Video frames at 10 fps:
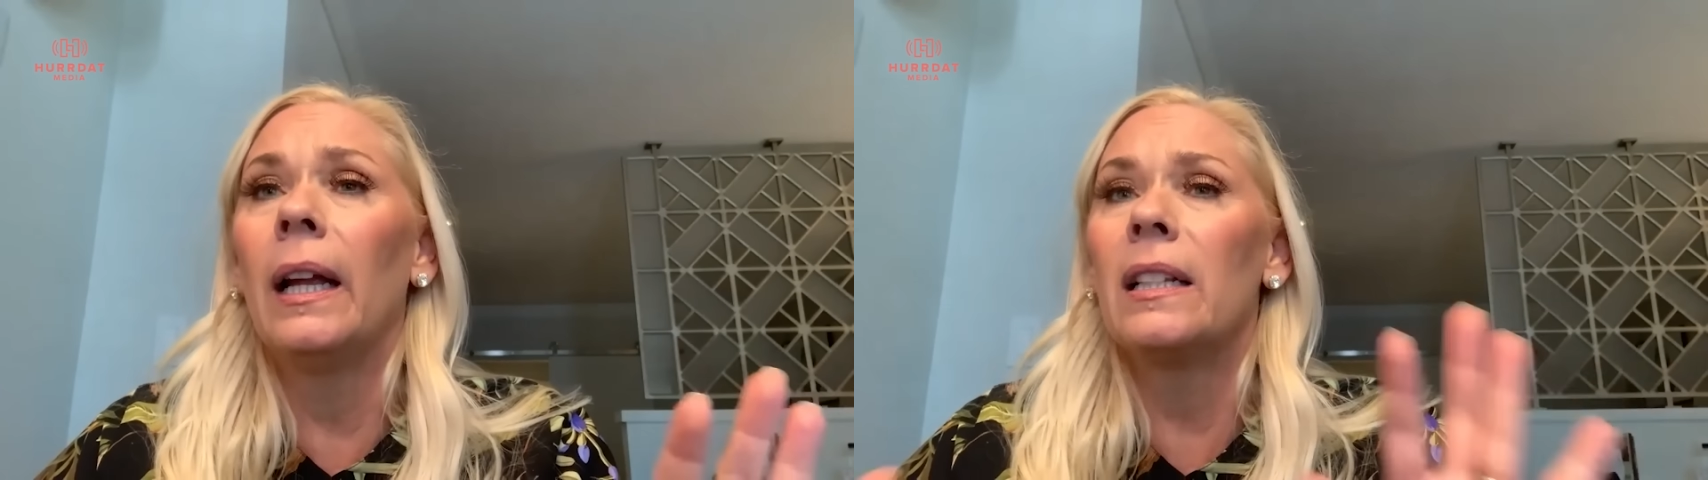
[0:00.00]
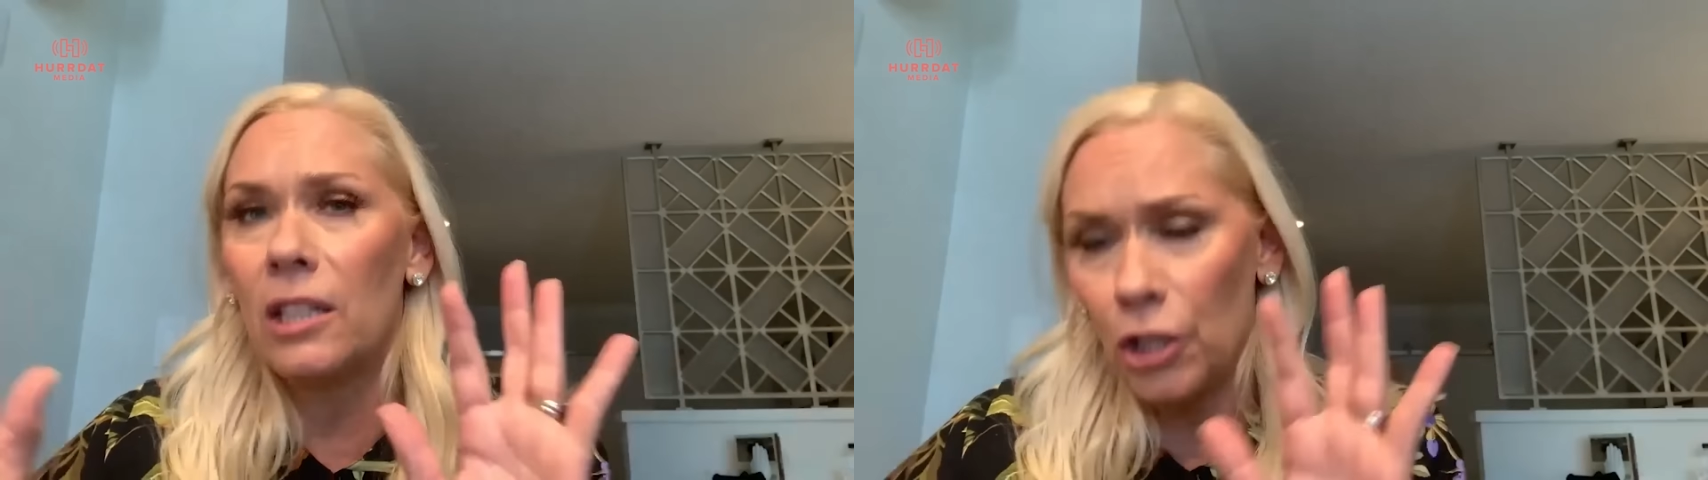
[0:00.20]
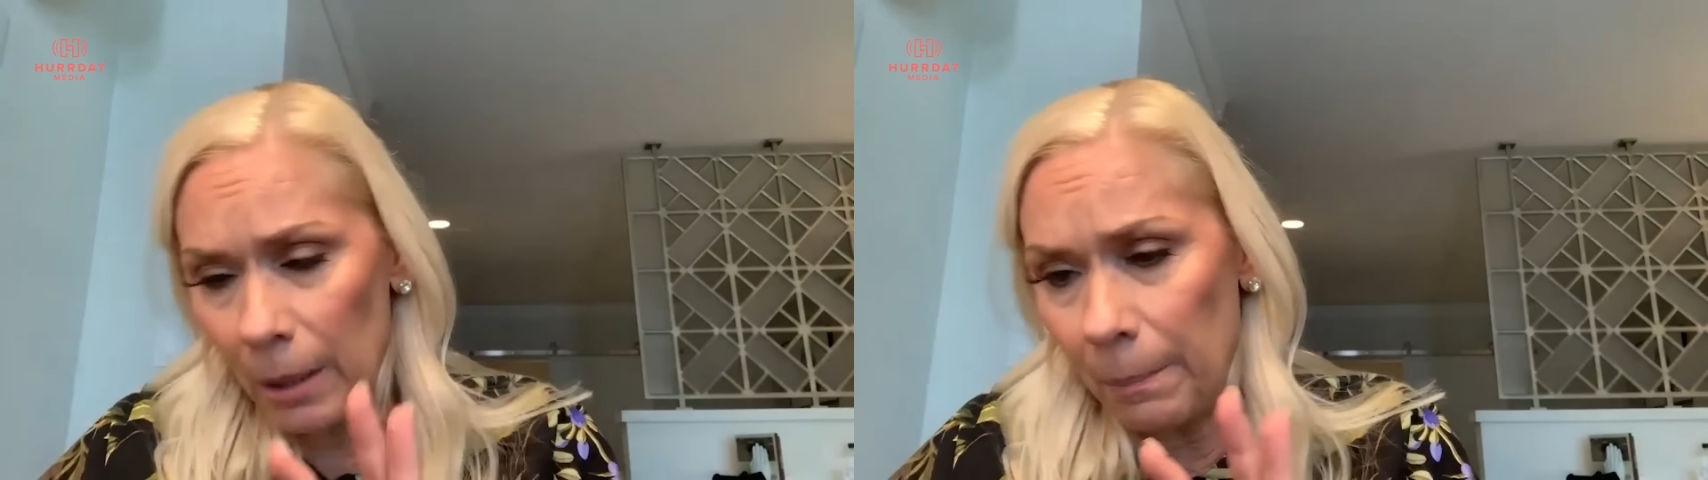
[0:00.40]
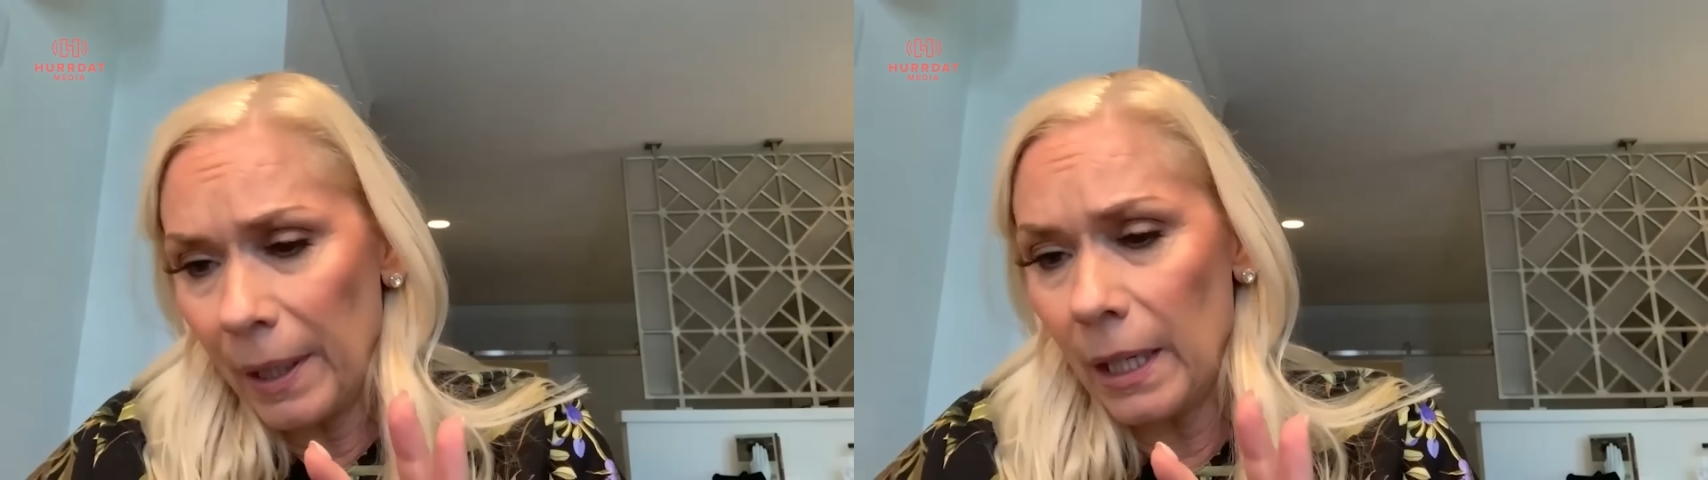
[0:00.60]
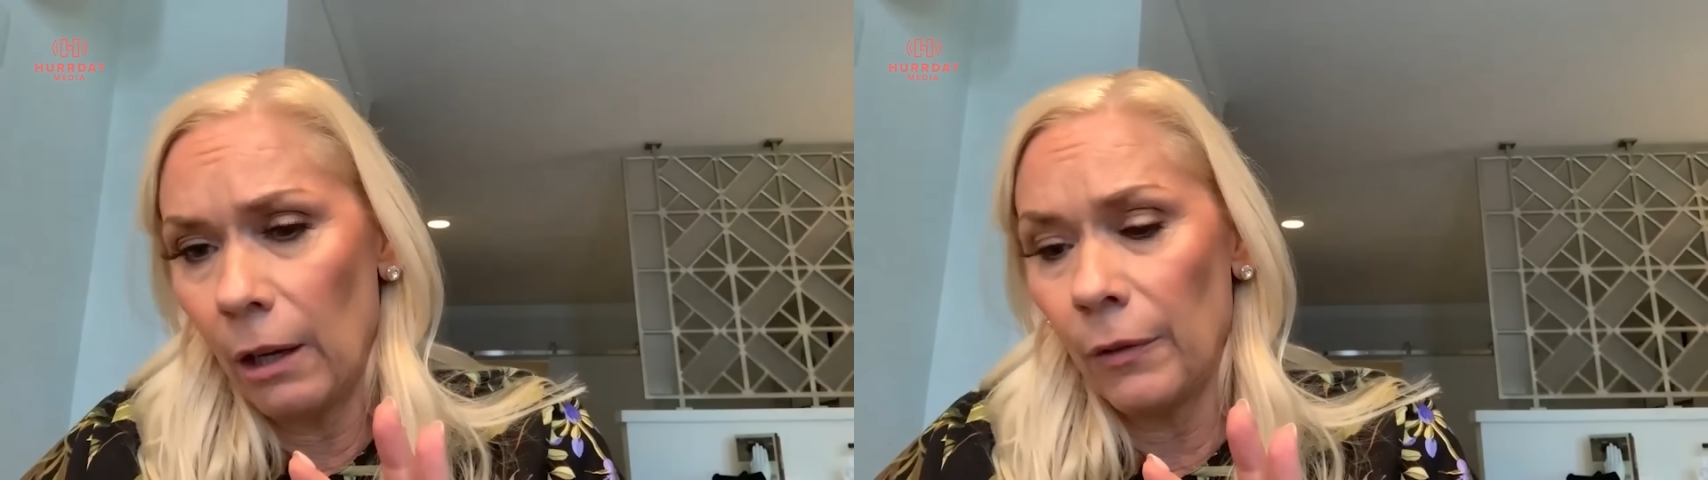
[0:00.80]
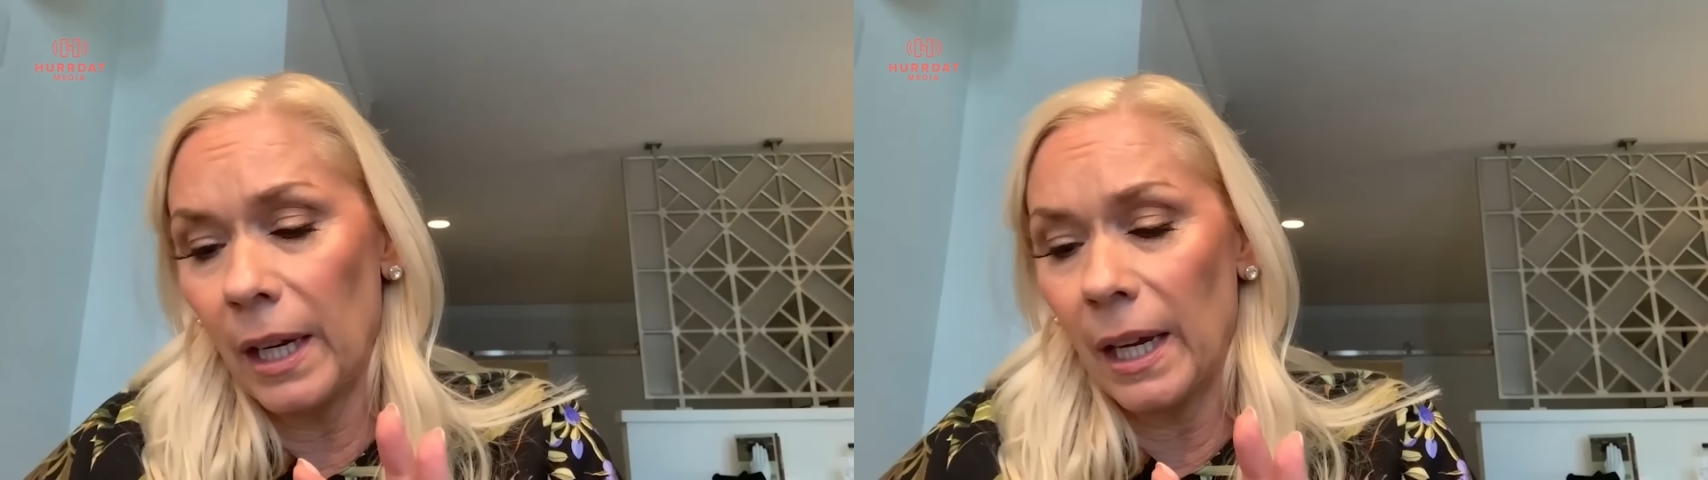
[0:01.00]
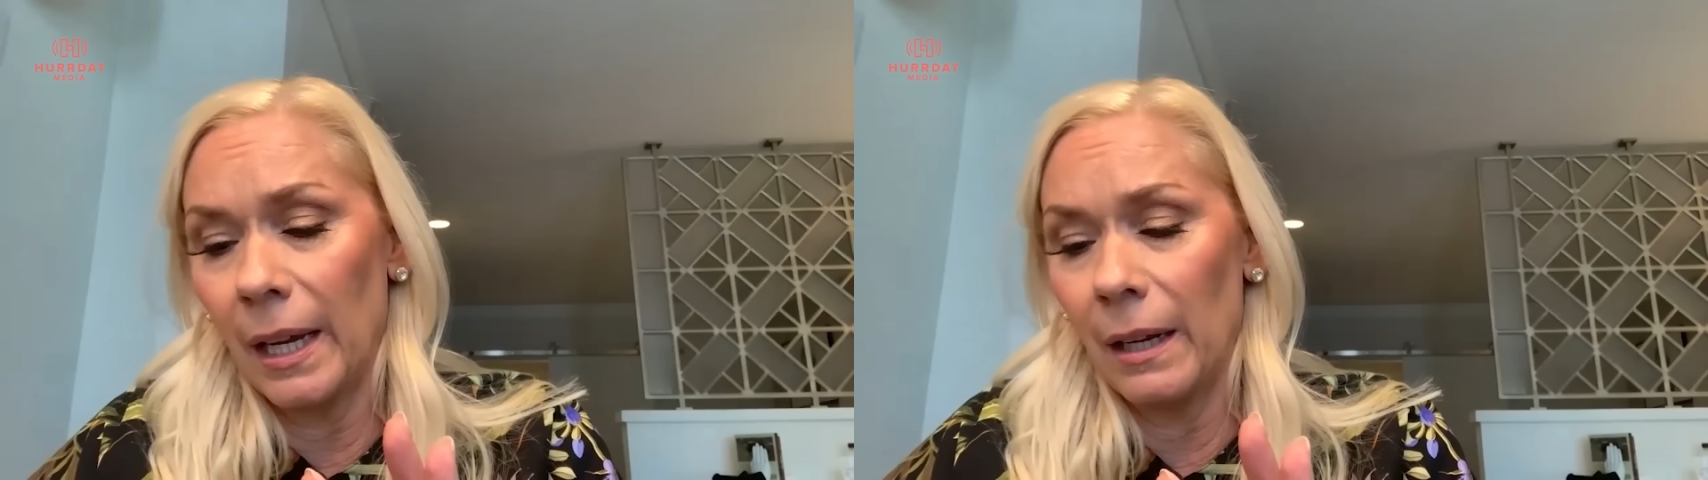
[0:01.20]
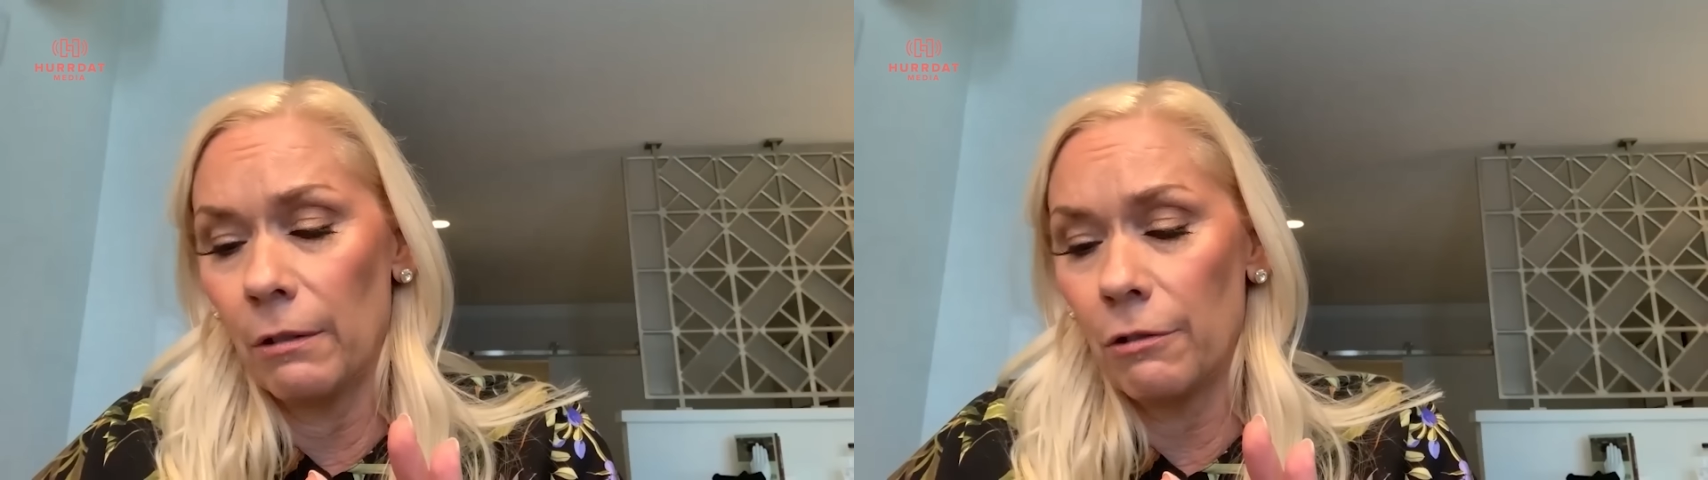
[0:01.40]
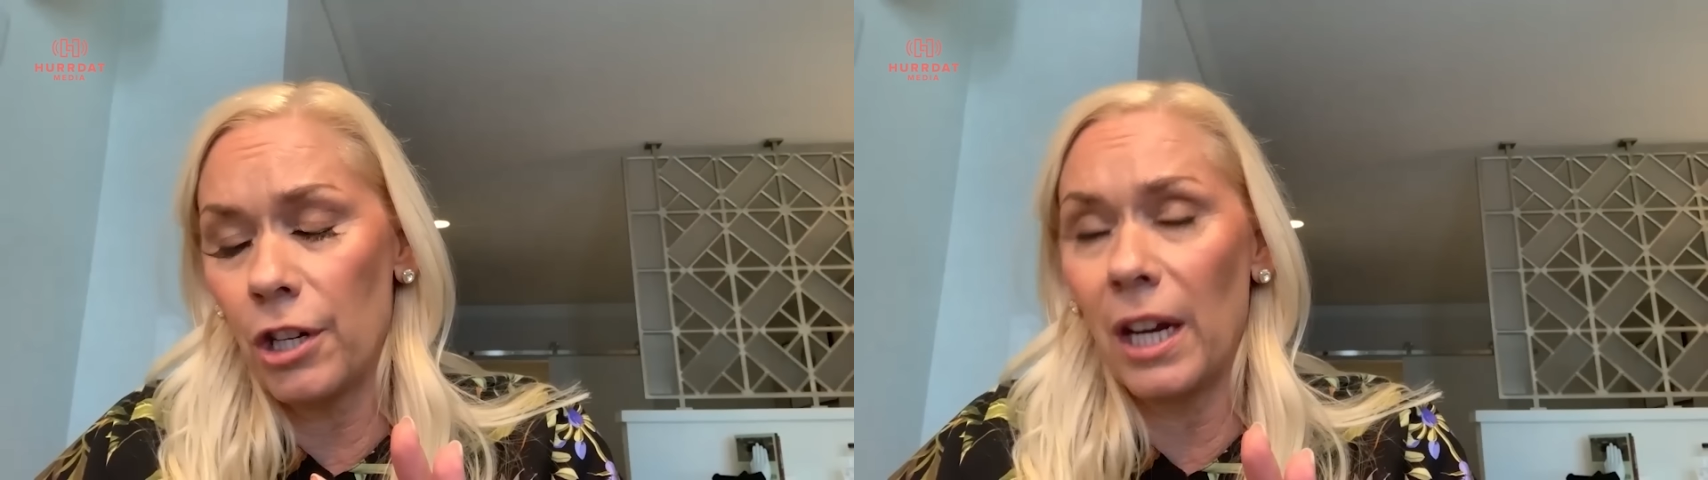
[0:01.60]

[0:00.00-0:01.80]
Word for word: She peed on the couch.